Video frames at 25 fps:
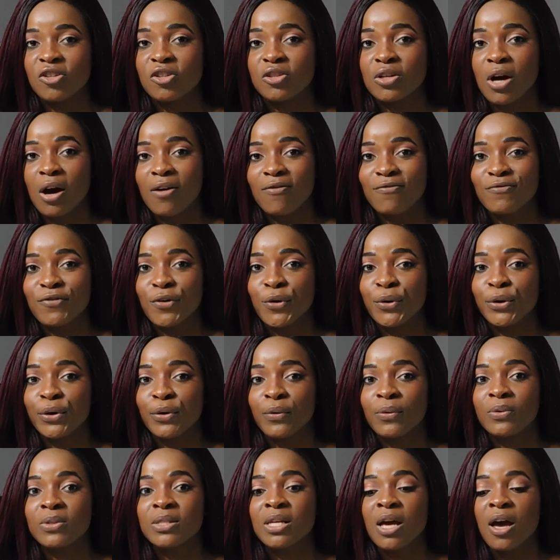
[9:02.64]
top
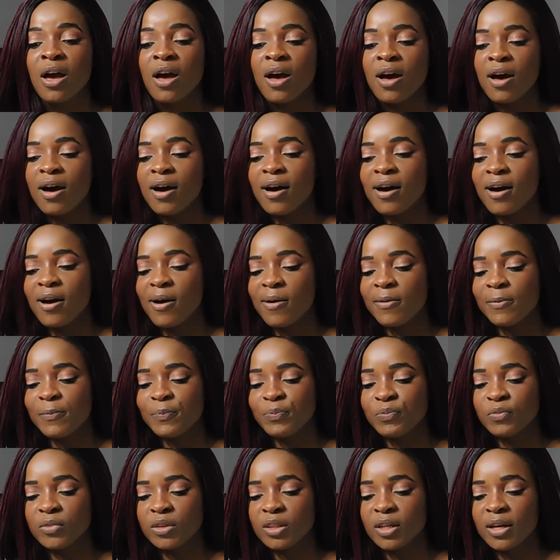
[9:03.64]
photos,
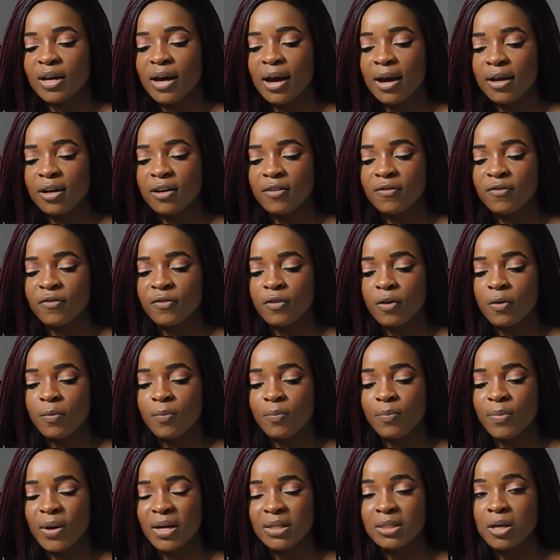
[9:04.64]
the kind of
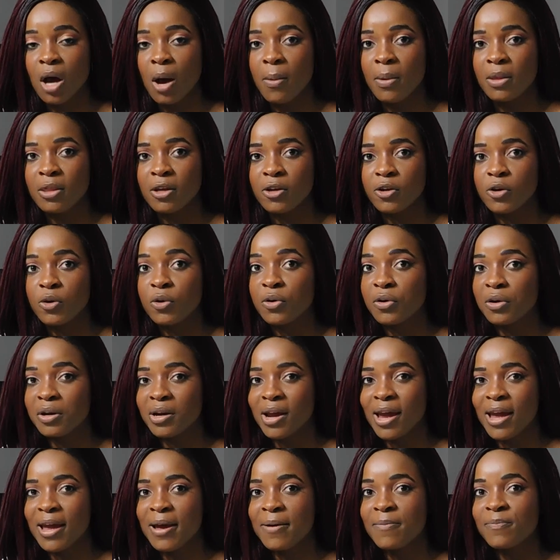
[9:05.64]
best comment that you
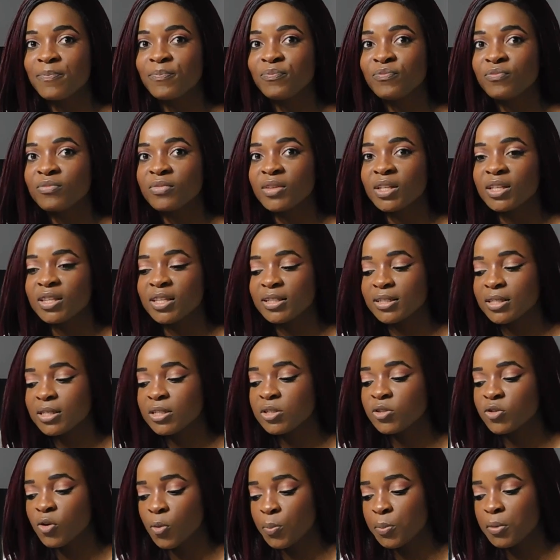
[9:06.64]
create. This is
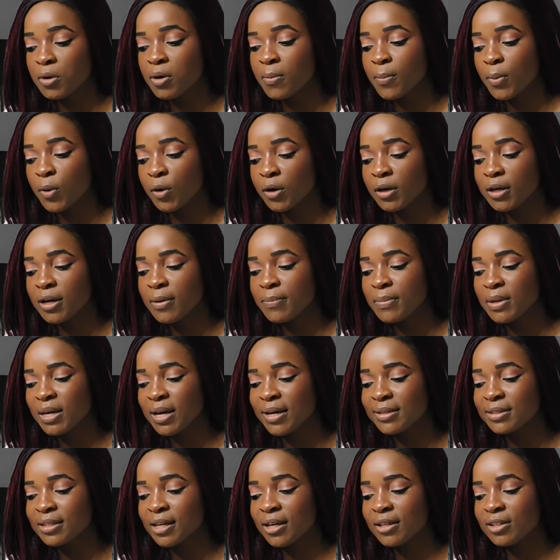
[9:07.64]
super important
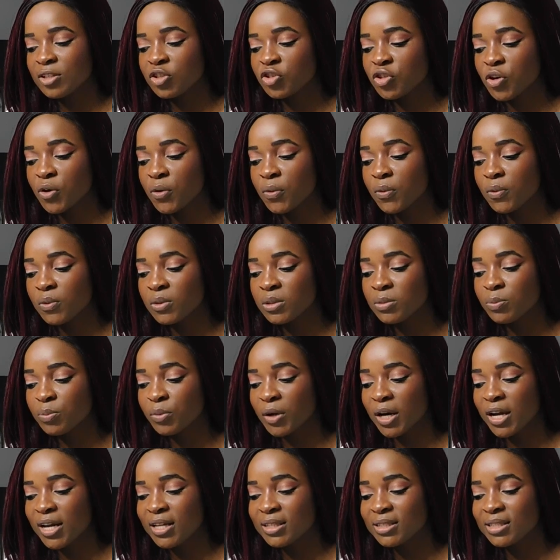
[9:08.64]
because it shows
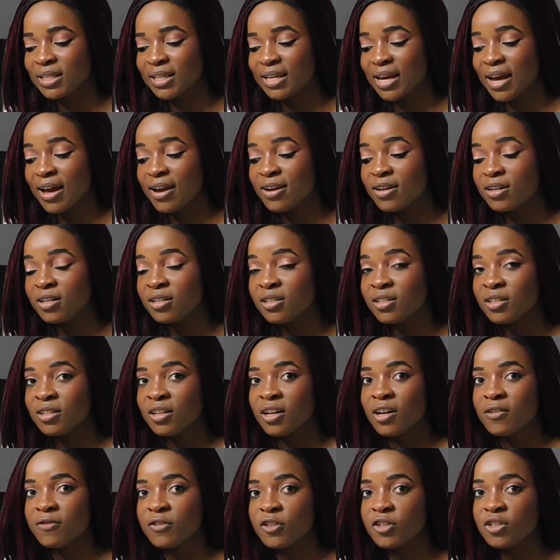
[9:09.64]
brands, again,
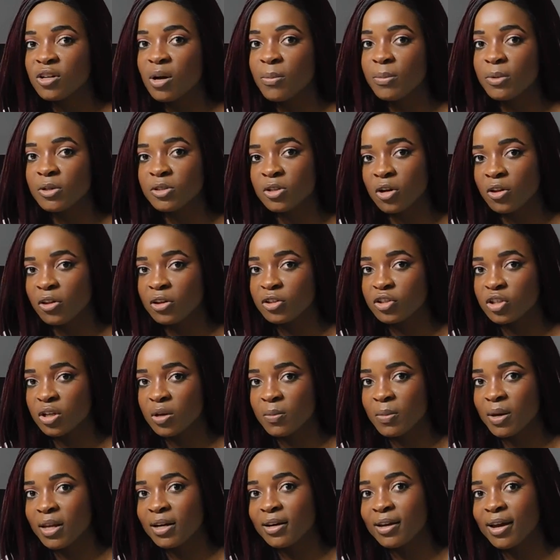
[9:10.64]
if your numbers are
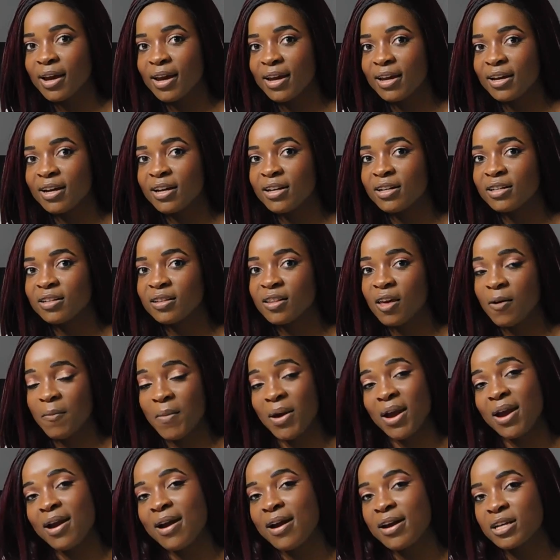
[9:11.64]
legitimate, and they
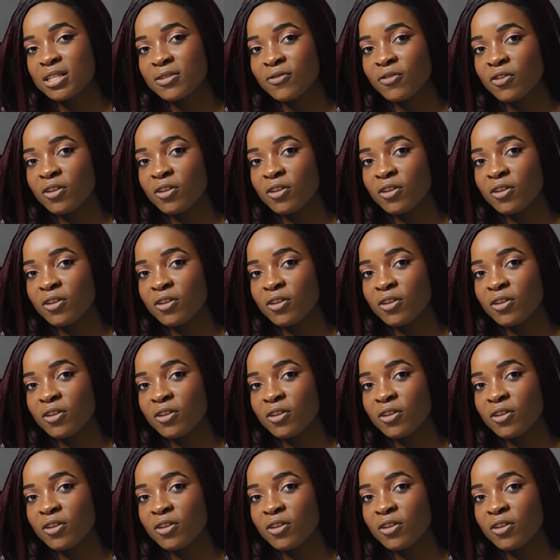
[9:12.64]
might ask for